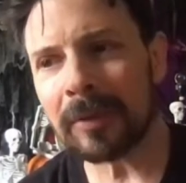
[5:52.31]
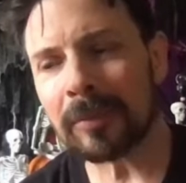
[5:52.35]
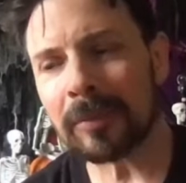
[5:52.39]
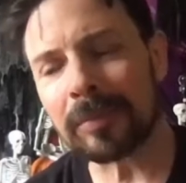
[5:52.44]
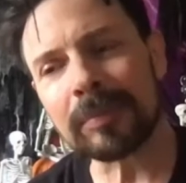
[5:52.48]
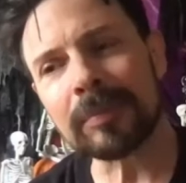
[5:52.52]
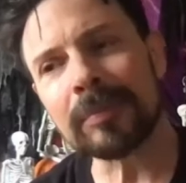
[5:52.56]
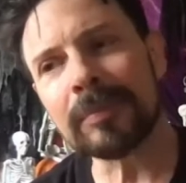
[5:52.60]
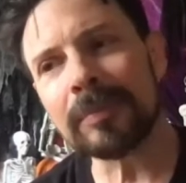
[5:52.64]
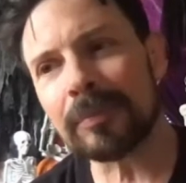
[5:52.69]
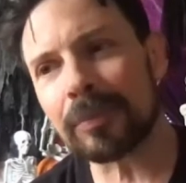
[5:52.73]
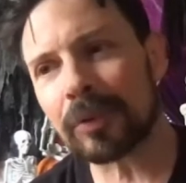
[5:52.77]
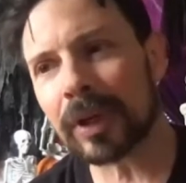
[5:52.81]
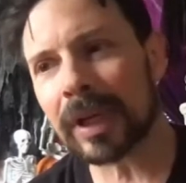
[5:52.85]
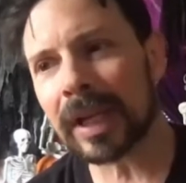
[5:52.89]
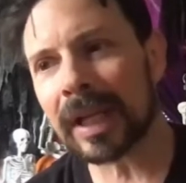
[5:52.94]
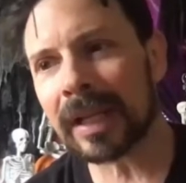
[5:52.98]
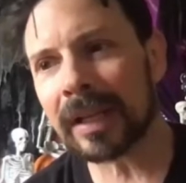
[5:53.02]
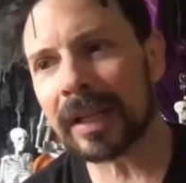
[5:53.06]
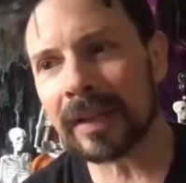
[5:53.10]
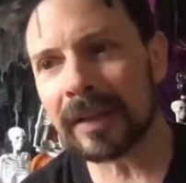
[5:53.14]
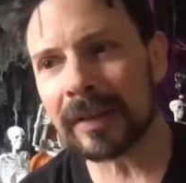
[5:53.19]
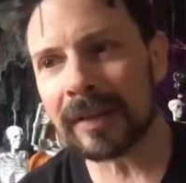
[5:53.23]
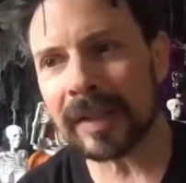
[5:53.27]

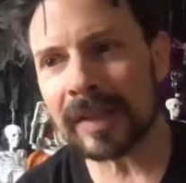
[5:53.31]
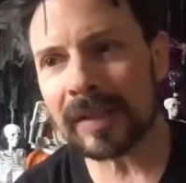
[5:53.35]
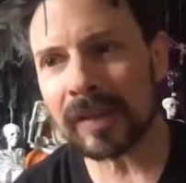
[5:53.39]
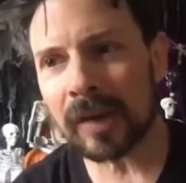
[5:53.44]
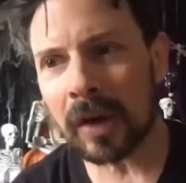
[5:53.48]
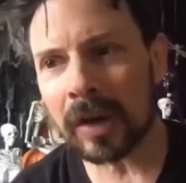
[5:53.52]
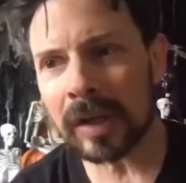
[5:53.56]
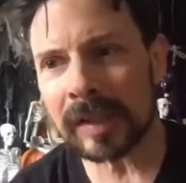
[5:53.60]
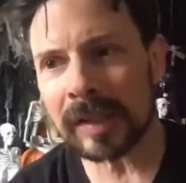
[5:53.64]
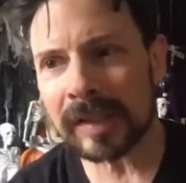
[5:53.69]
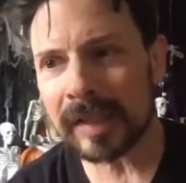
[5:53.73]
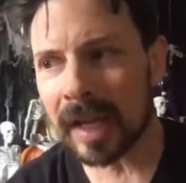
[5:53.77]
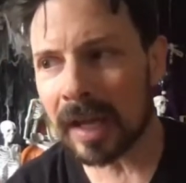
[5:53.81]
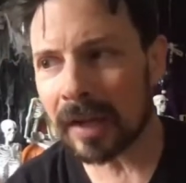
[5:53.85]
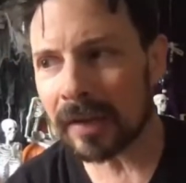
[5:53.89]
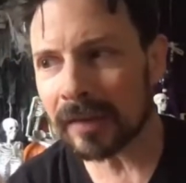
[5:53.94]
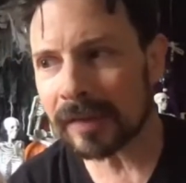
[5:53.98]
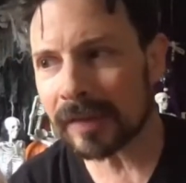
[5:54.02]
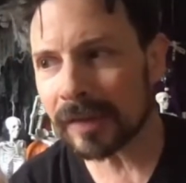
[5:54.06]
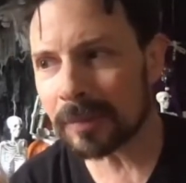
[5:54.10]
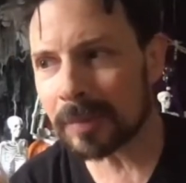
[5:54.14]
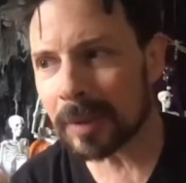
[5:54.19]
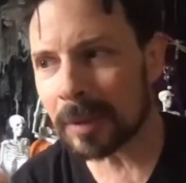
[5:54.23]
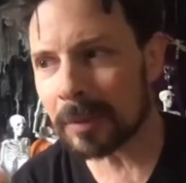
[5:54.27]
bring these artists out
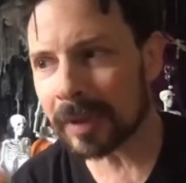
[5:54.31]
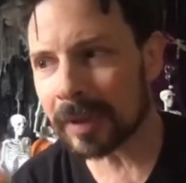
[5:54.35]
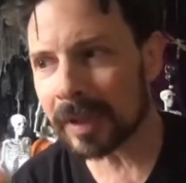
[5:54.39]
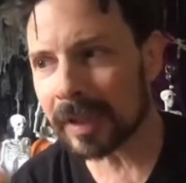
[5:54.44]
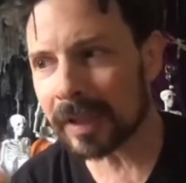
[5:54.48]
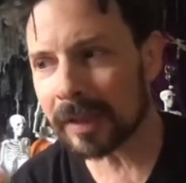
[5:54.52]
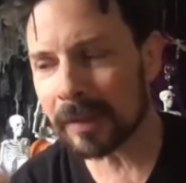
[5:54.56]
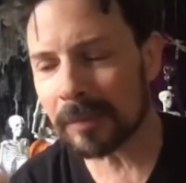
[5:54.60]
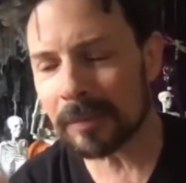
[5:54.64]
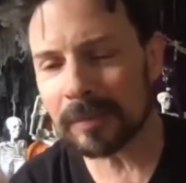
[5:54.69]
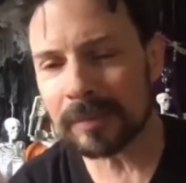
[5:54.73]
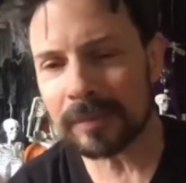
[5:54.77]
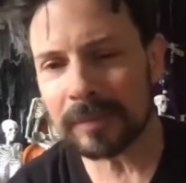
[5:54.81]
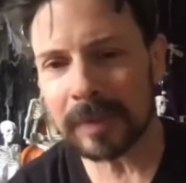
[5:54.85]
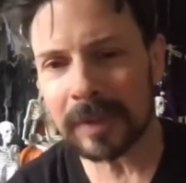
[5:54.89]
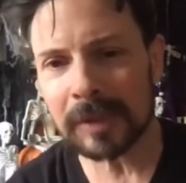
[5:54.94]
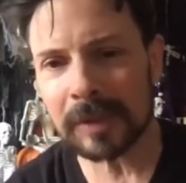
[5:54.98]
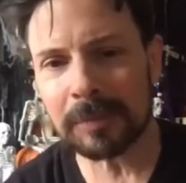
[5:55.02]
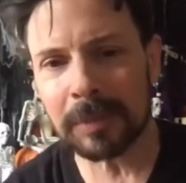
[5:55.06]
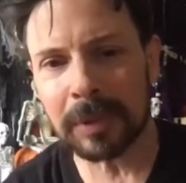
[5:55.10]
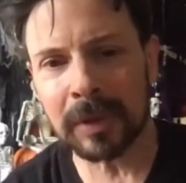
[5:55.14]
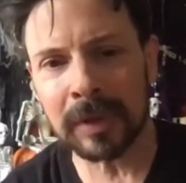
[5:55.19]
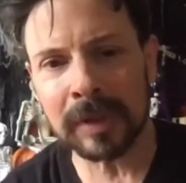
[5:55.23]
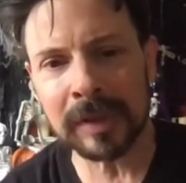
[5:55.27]
so people can come
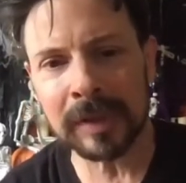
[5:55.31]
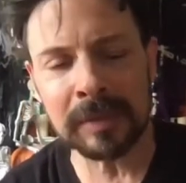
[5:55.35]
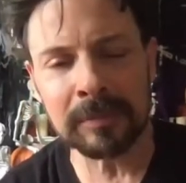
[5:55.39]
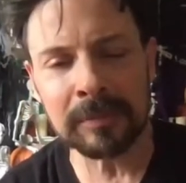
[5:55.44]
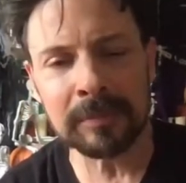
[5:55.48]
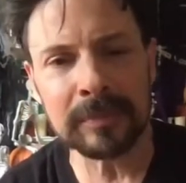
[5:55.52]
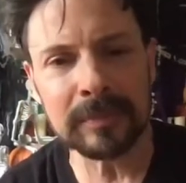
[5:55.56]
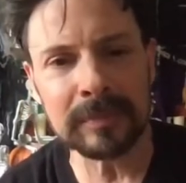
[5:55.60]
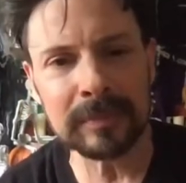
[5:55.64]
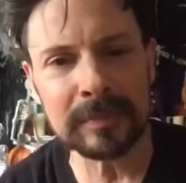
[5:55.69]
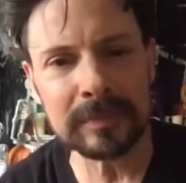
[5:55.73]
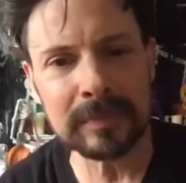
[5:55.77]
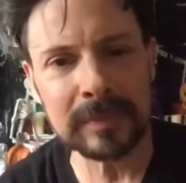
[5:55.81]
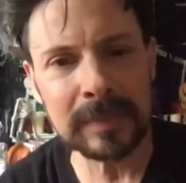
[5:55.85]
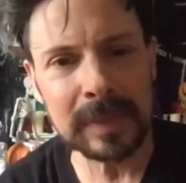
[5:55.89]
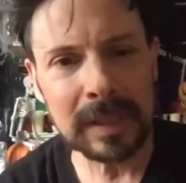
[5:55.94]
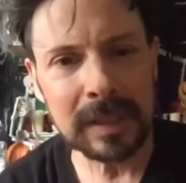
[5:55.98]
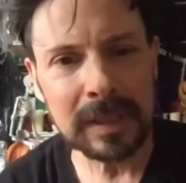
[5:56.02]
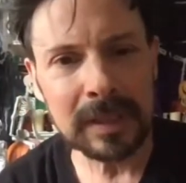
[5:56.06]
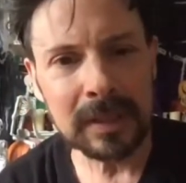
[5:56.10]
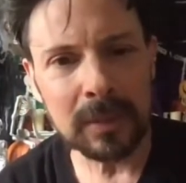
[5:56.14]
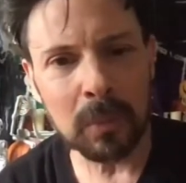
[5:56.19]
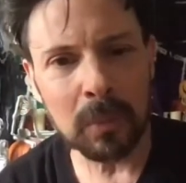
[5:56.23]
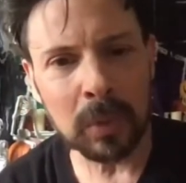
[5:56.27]
experience them
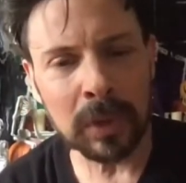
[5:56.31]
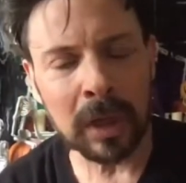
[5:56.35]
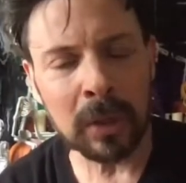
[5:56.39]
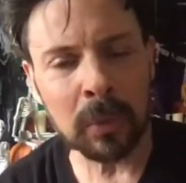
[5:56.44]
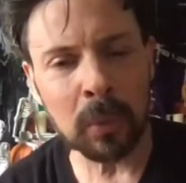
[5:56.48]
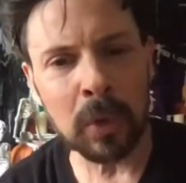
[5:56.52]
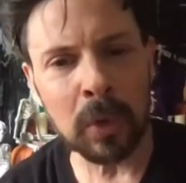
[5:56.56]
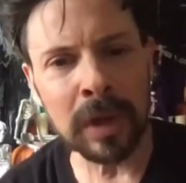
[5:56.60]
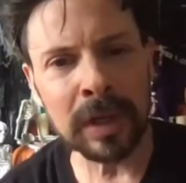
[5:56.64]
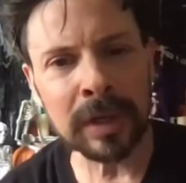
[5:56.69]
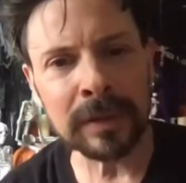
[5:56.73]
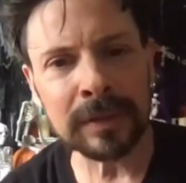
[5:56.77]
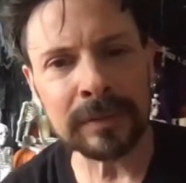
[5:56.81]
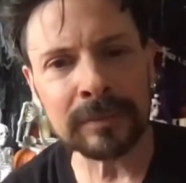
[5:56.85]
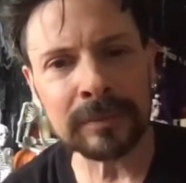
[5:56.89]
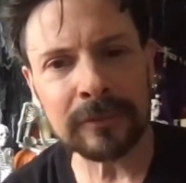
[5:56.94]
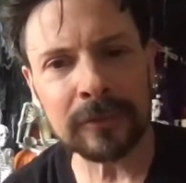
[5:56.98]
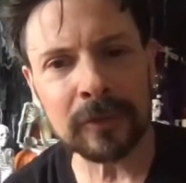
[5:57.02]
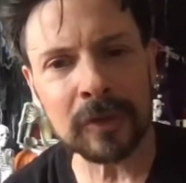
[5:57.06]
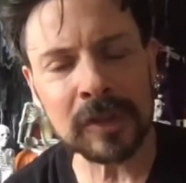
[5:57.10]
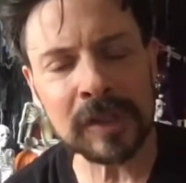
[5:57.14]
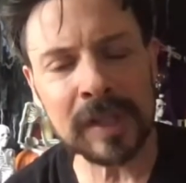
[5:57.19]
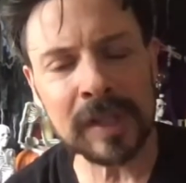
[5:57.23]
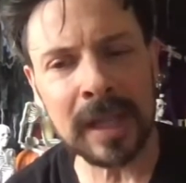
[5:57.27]
one-on-one
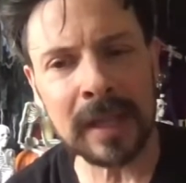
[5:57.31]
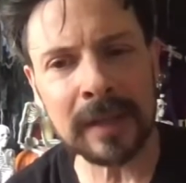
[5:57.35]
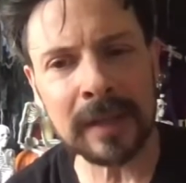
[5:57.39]
firsthand.